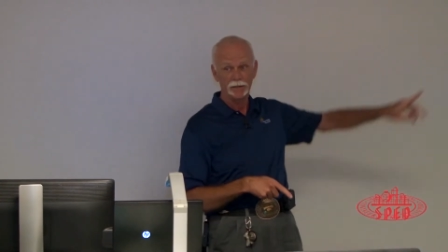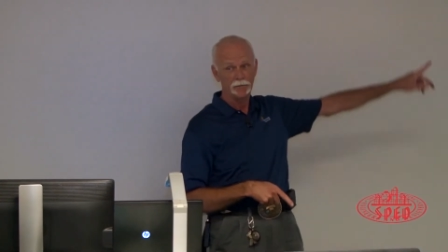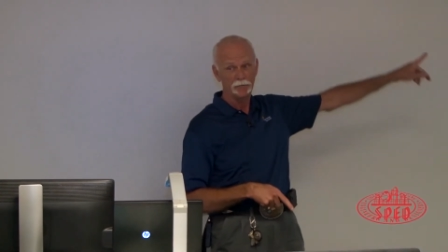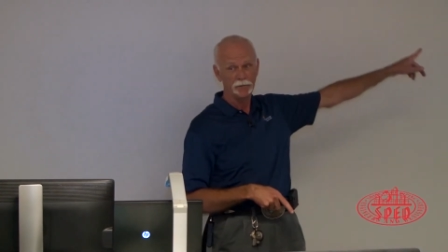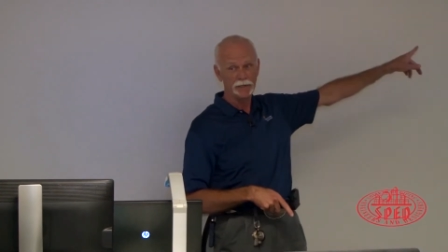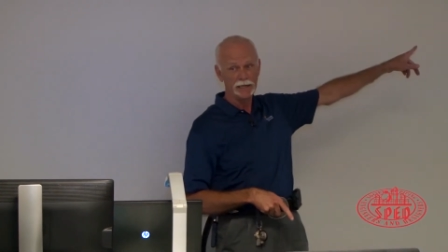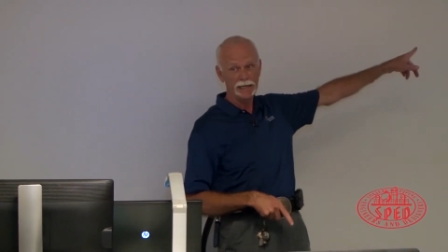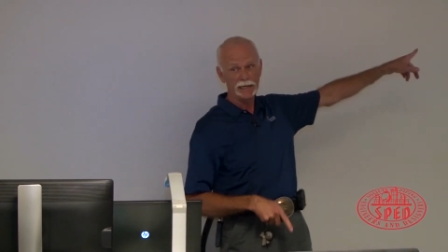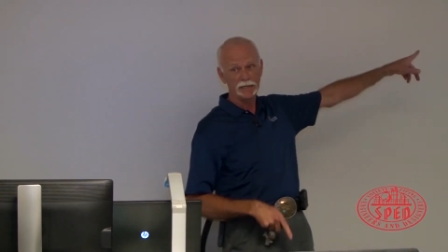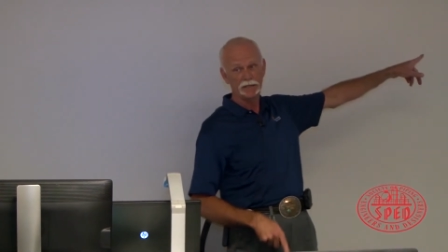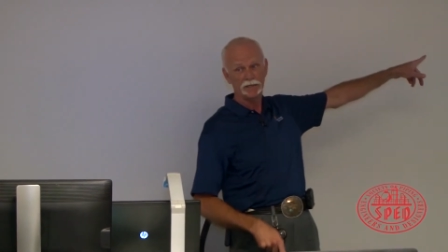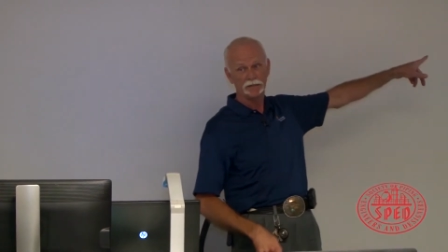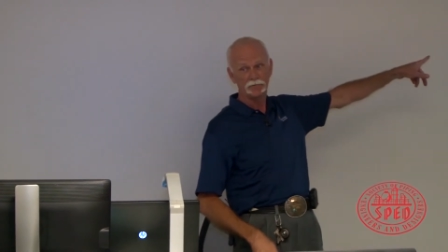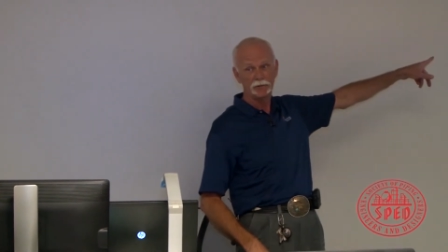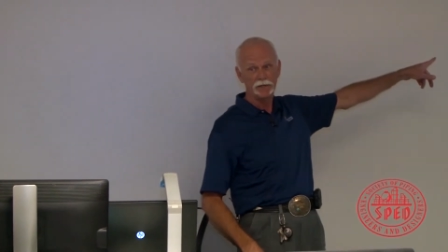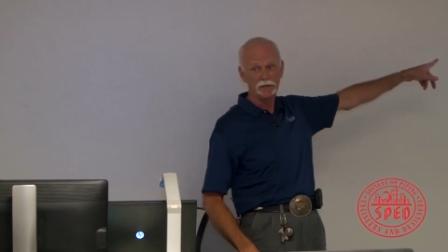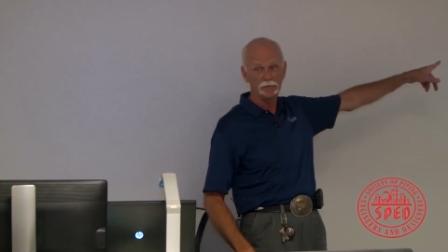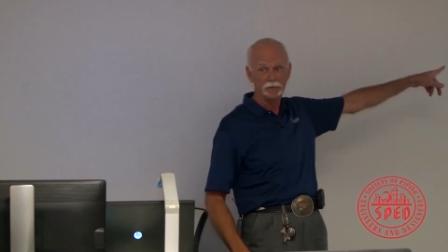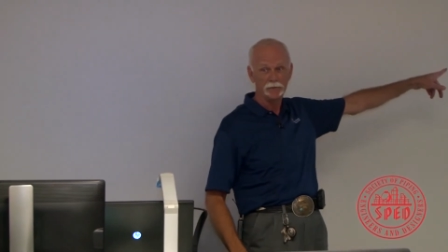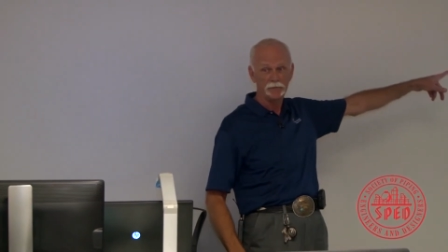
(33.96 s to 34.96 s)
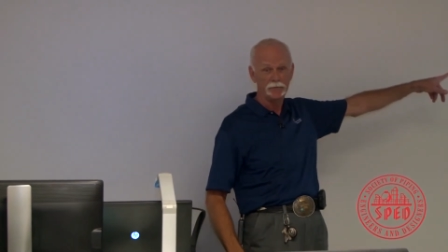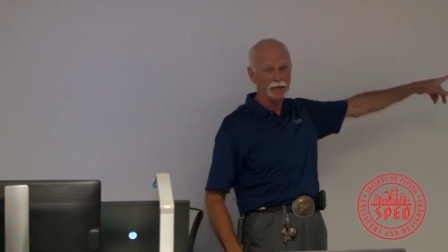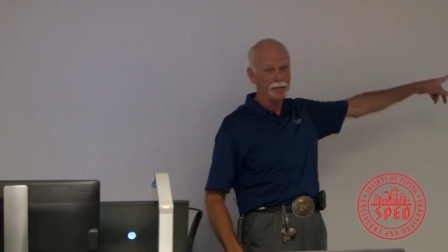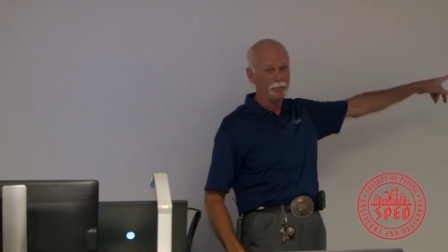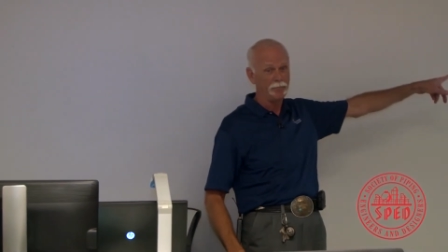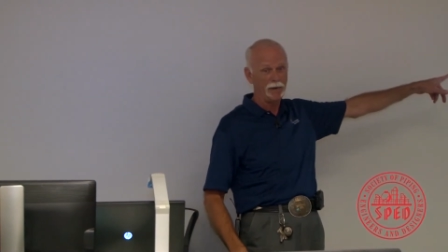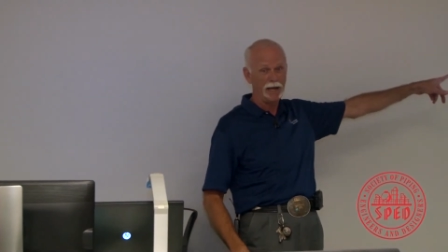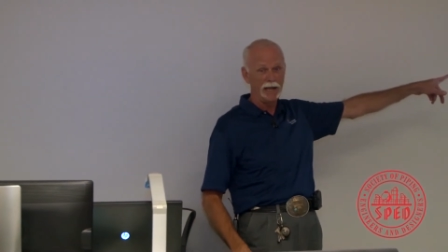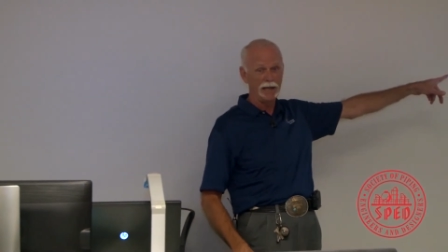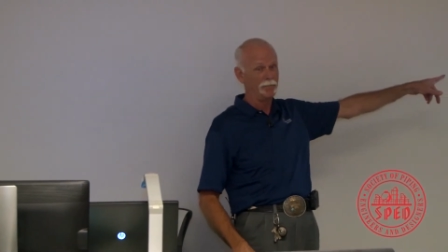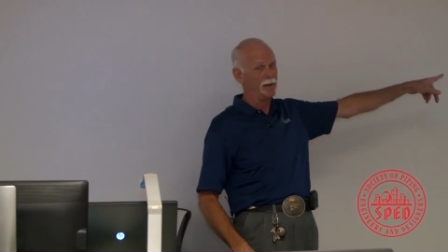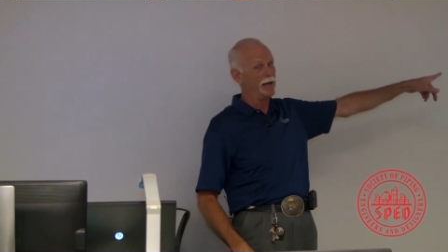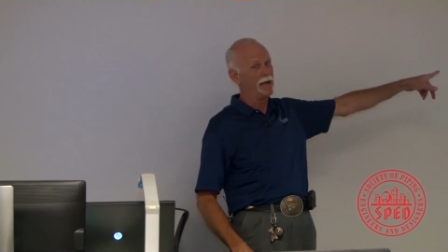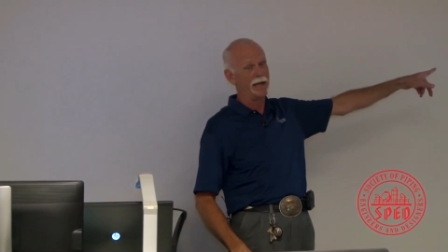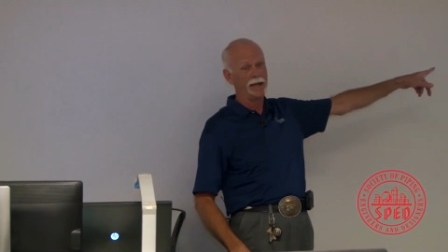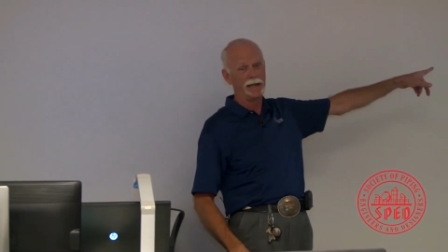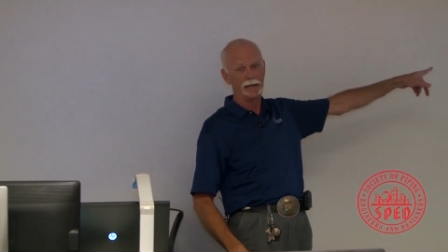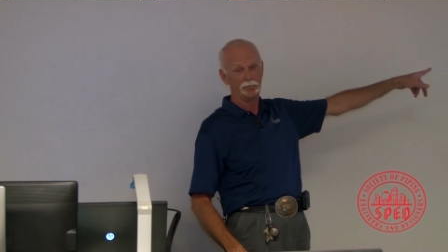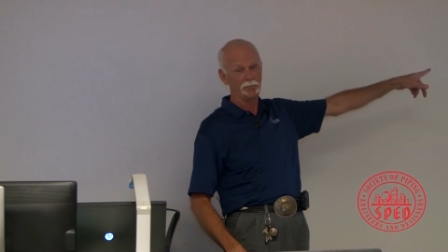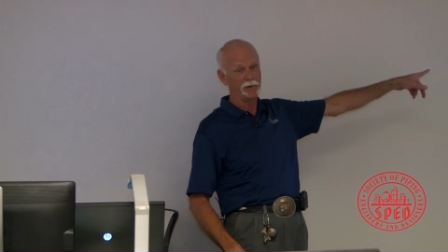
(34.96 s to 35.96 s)
when he just redrew that pipe,
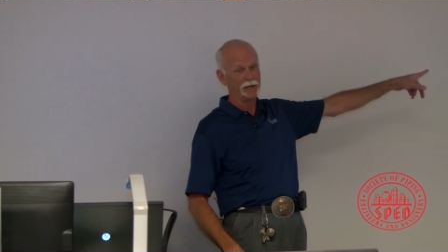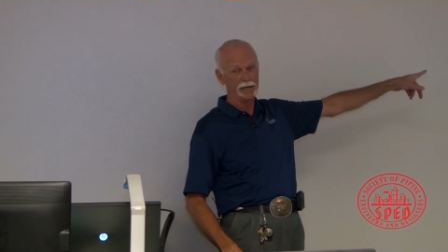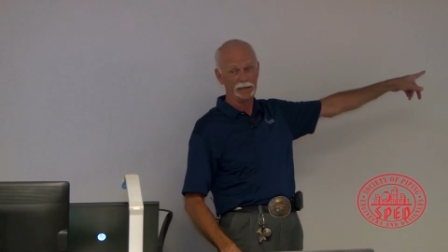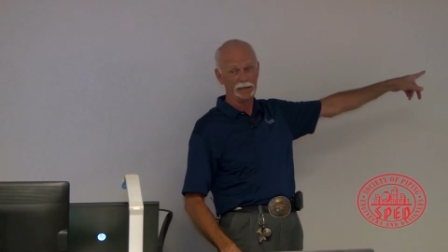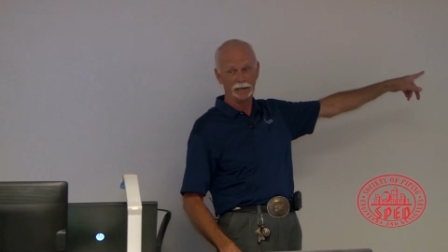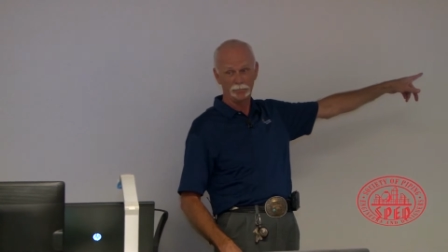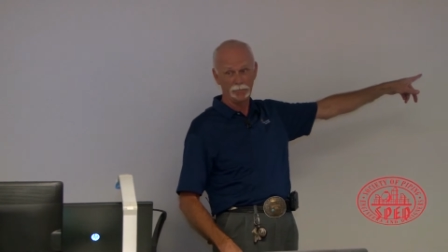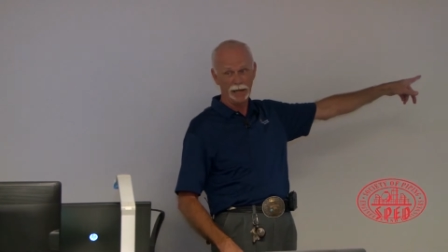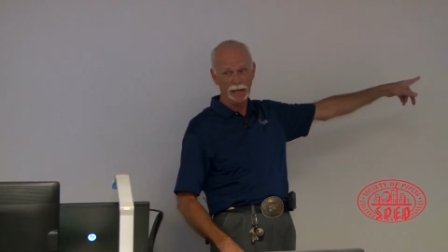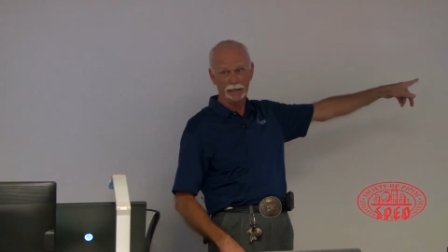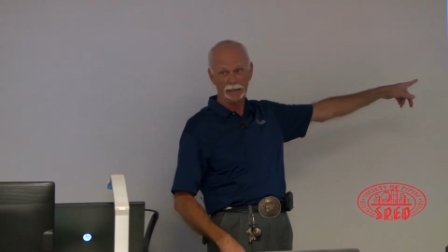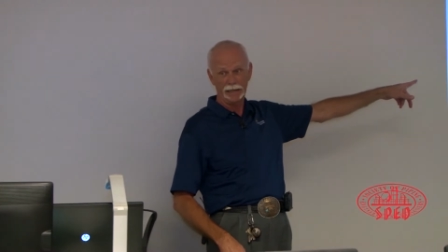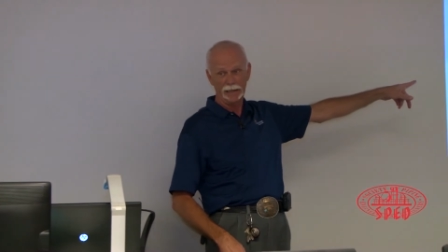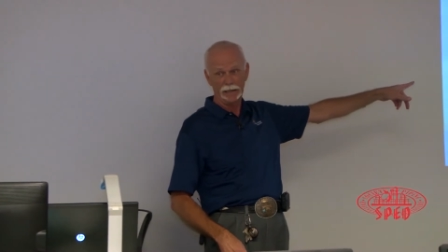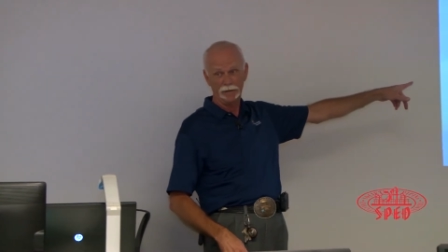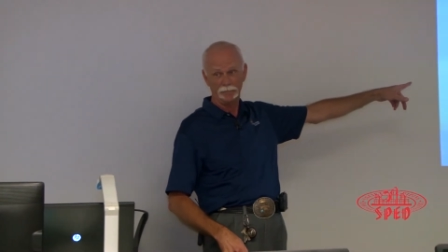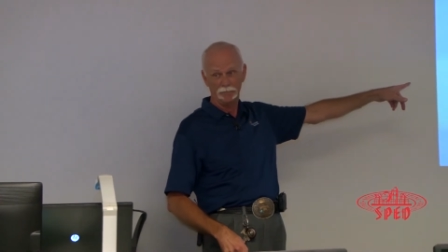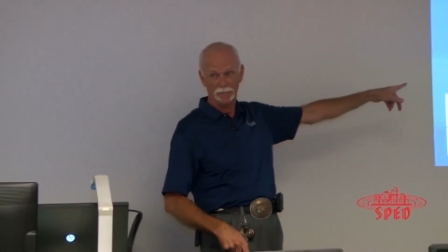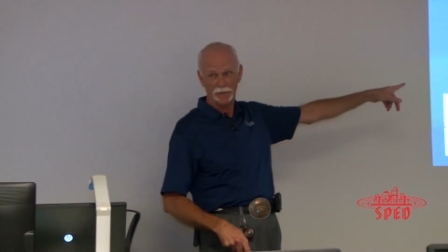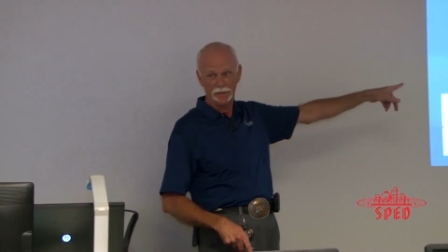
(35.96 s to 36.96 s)
I ain't bringing it back in.